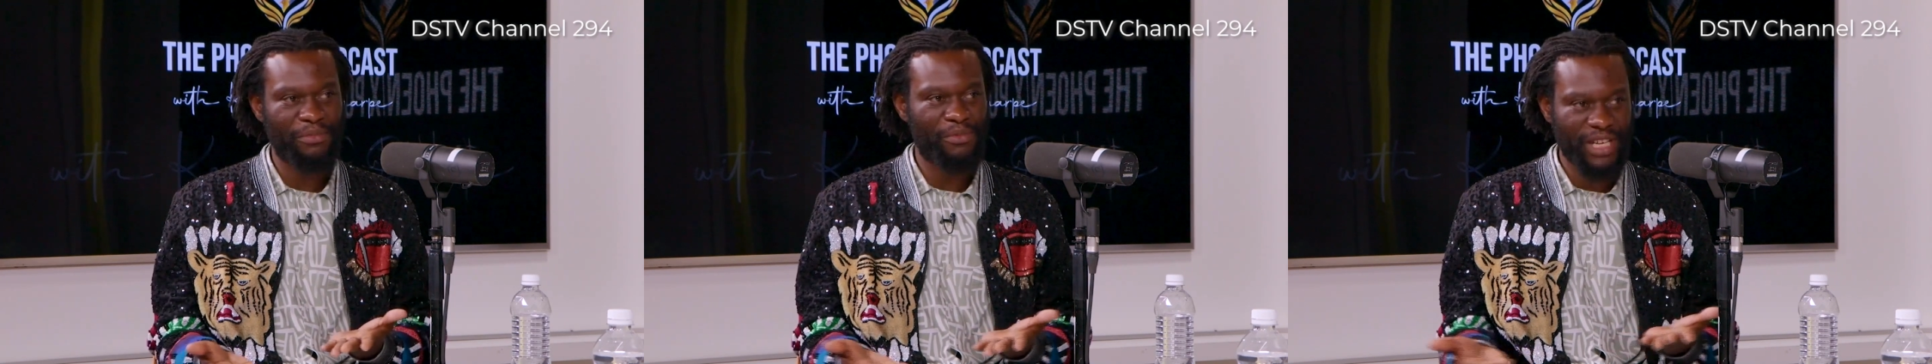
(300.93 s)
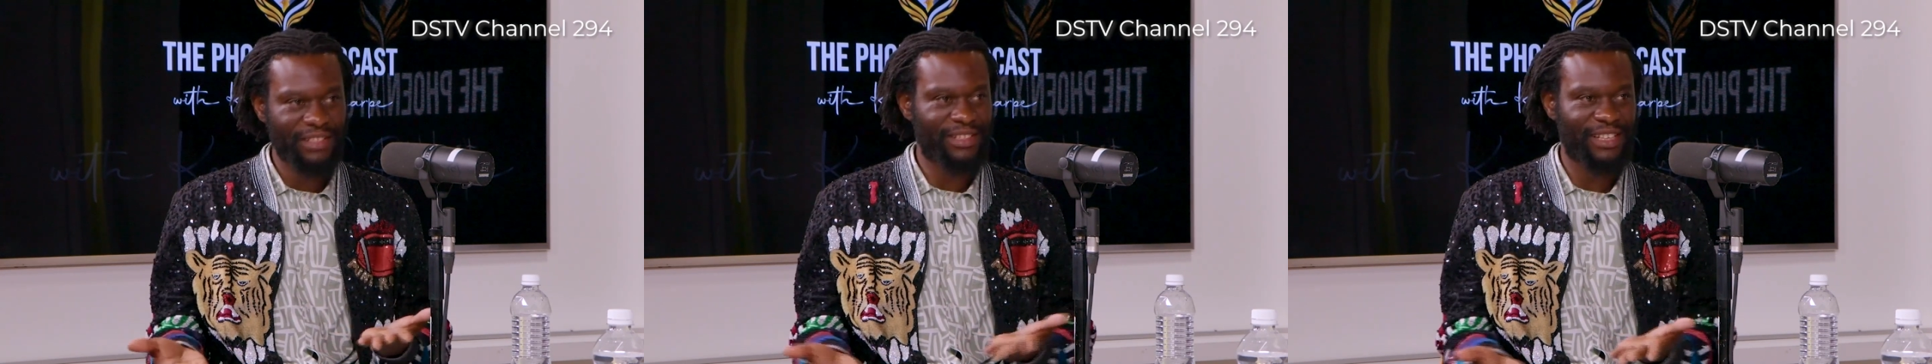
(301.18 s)

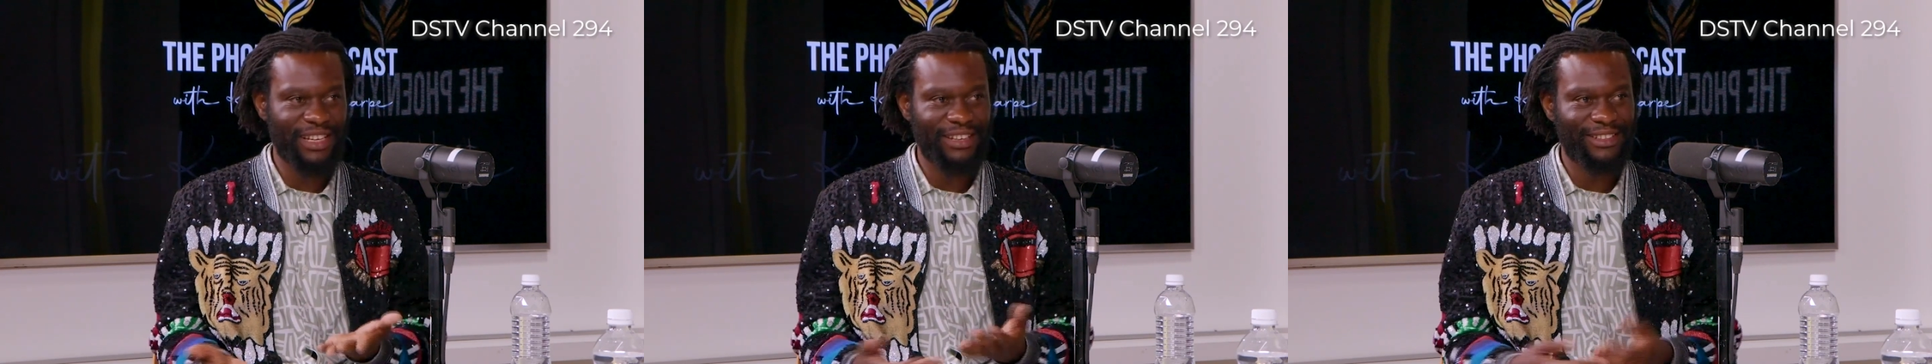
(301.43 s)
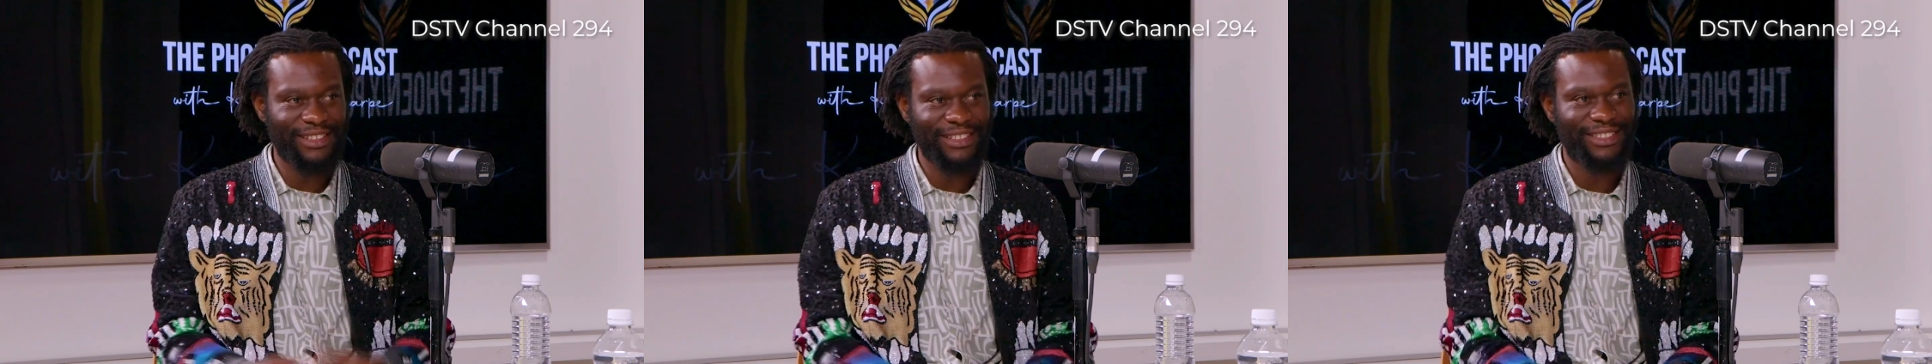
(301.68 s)
works
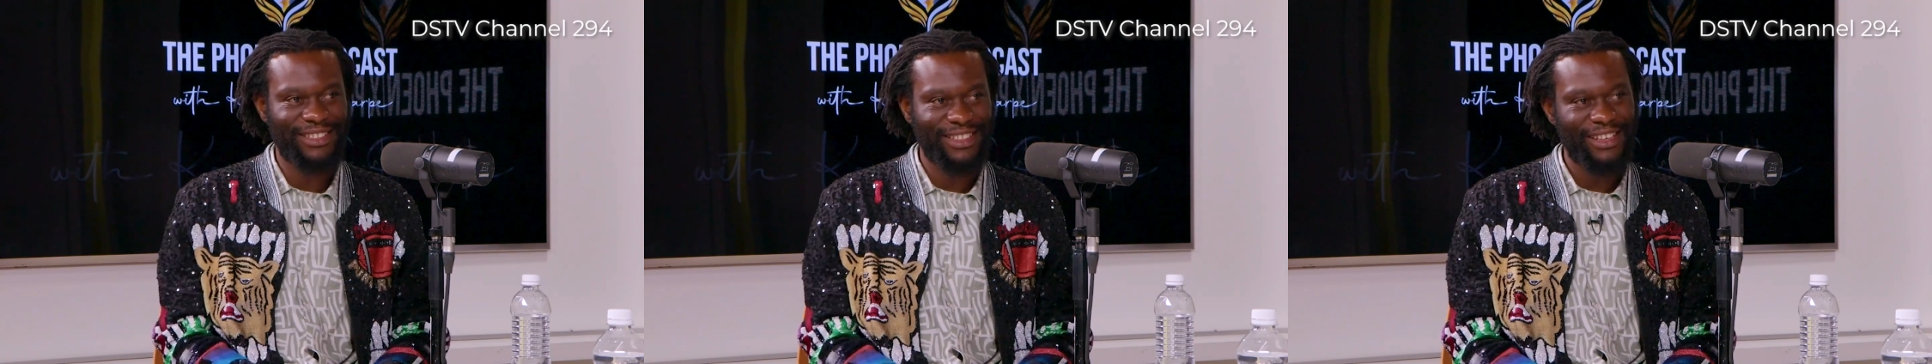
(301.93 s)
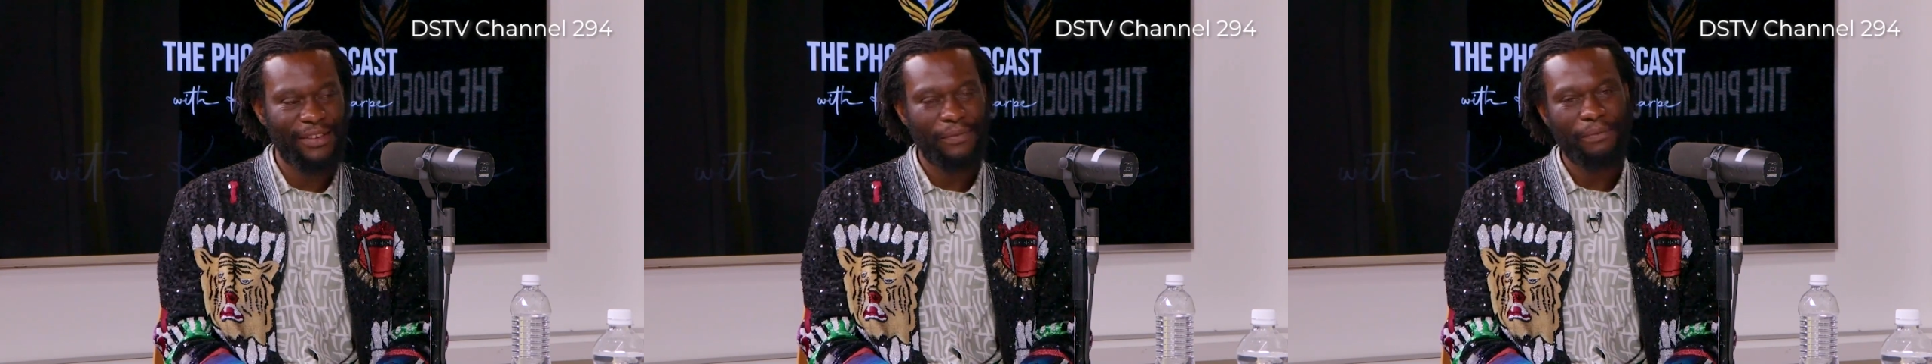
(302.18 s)
like this.
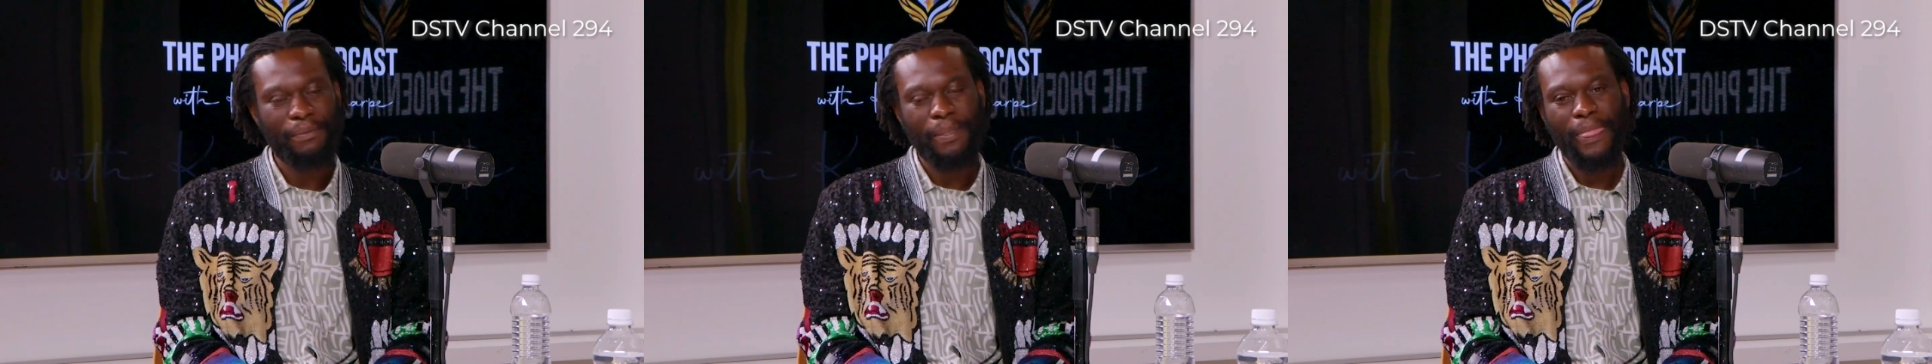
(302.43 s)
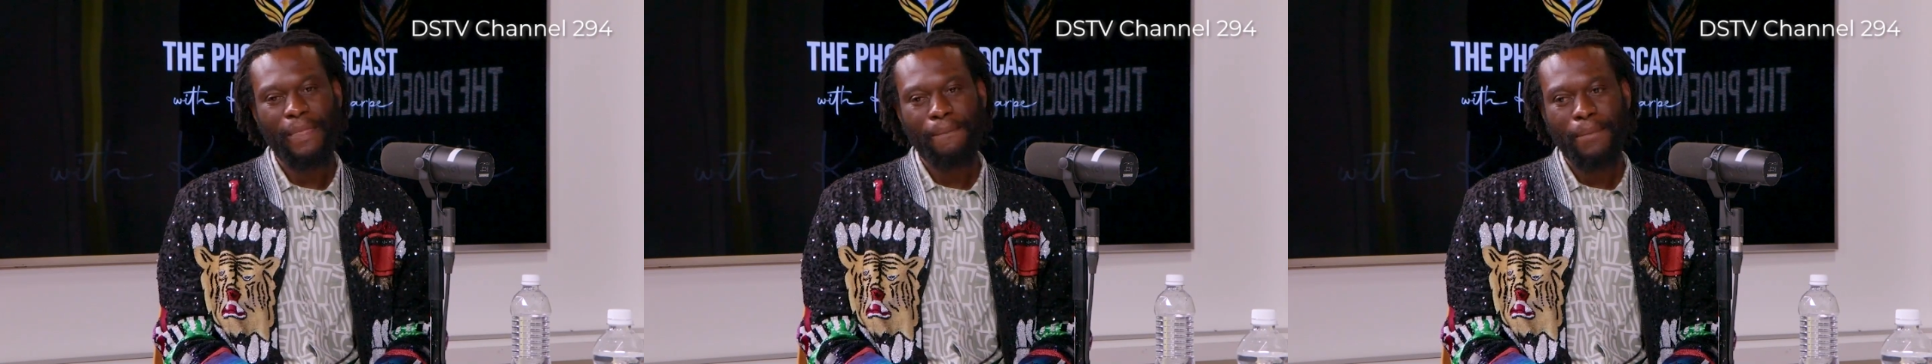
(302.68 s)

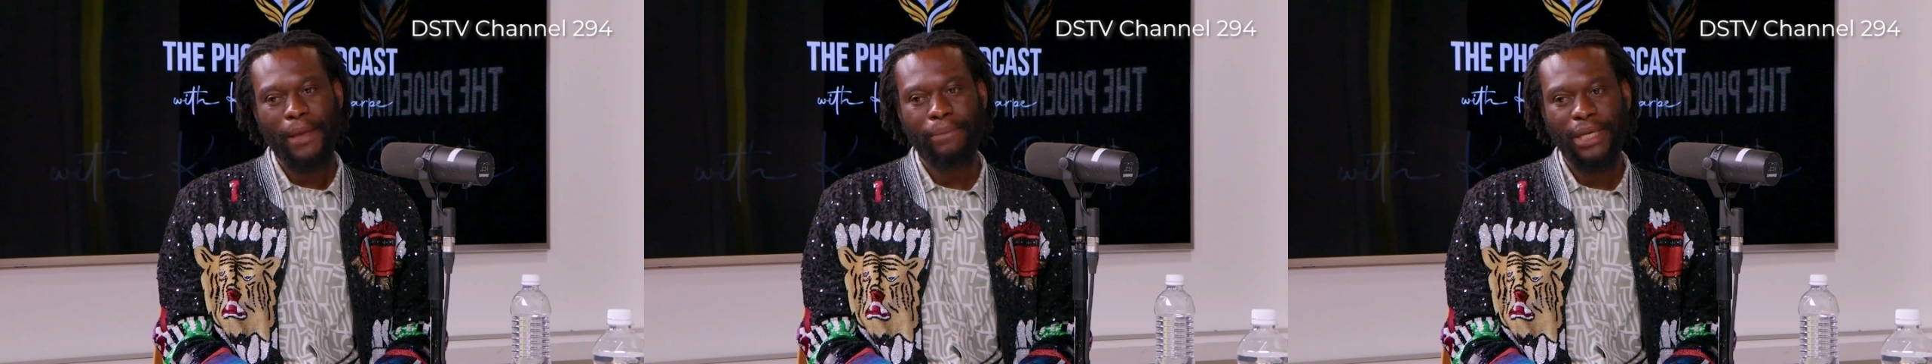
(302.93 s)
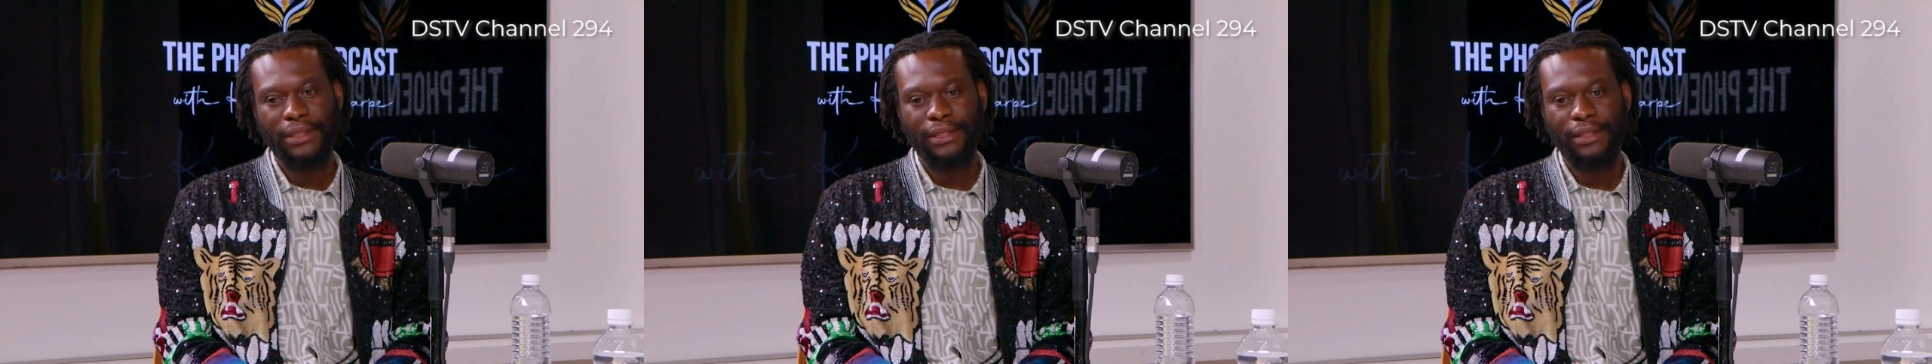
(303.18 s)

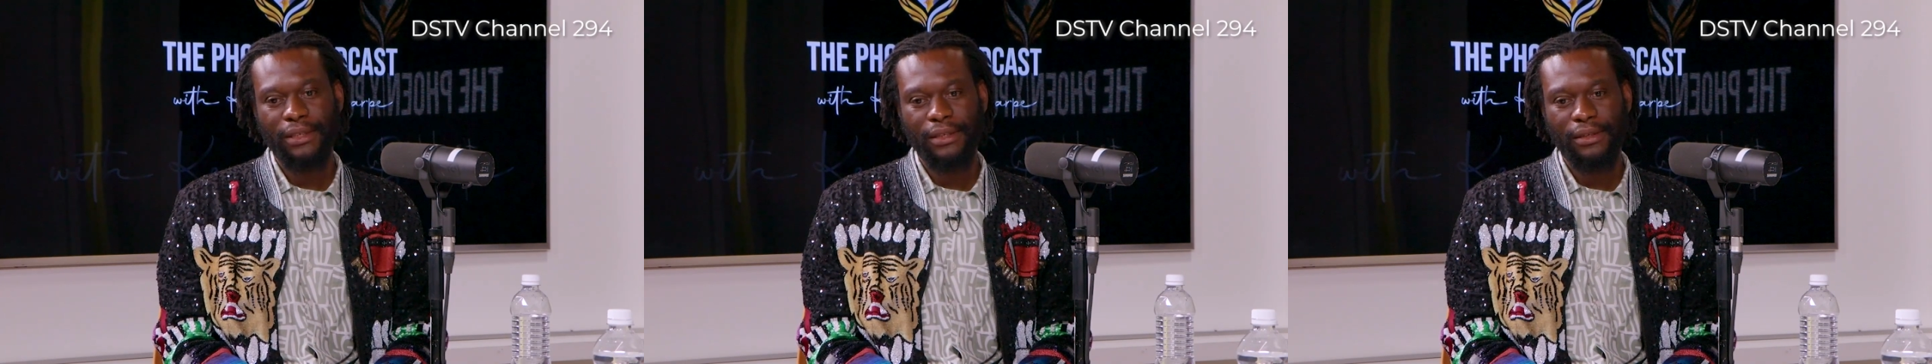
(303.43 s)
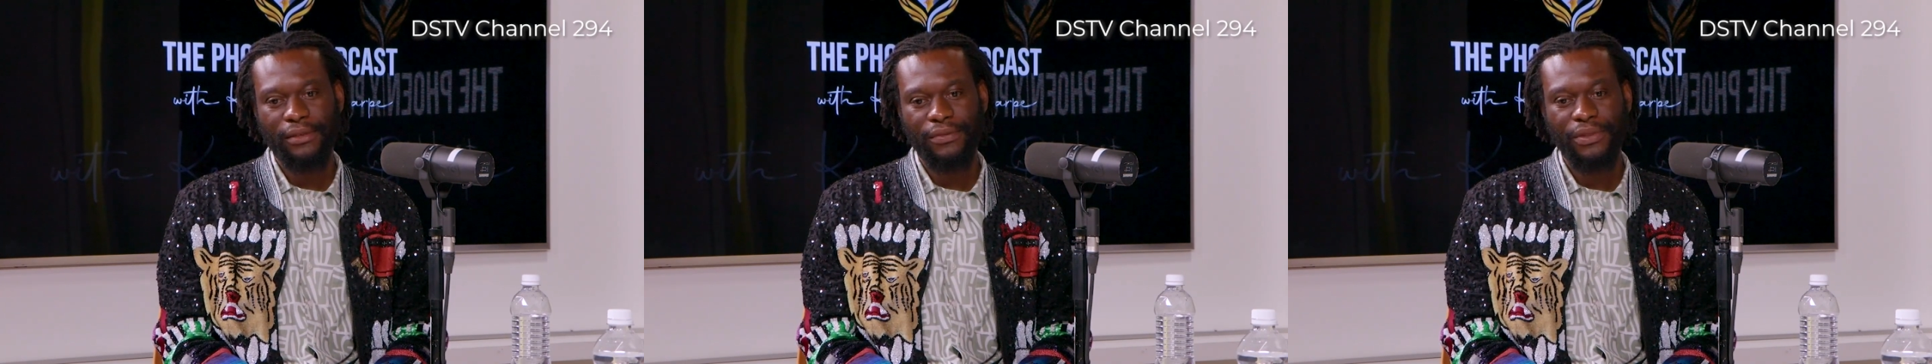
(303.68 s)
But
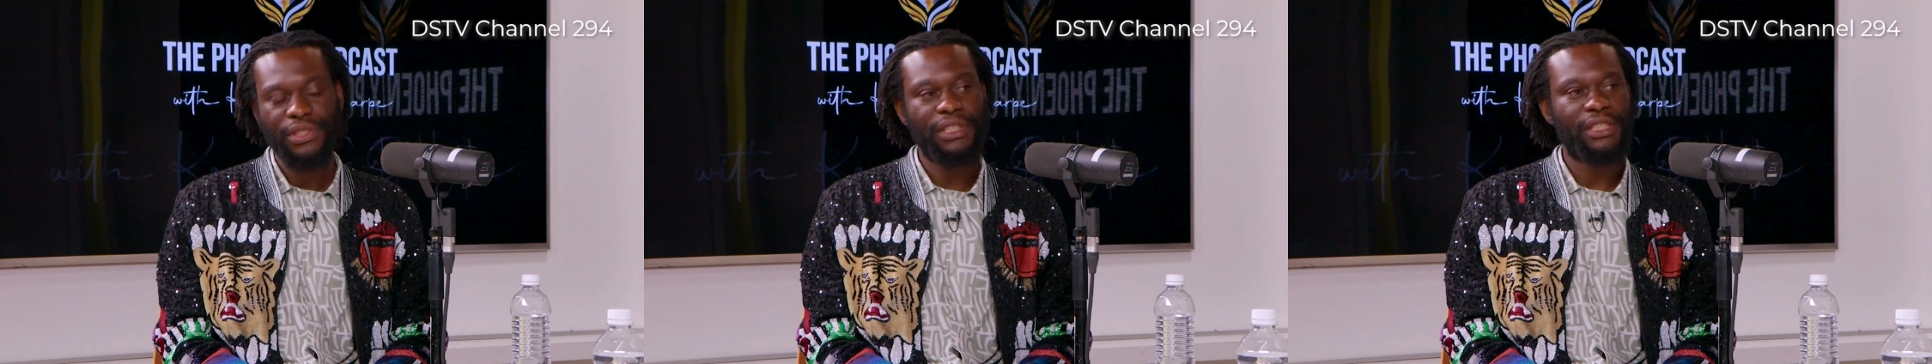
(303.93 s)
fortunately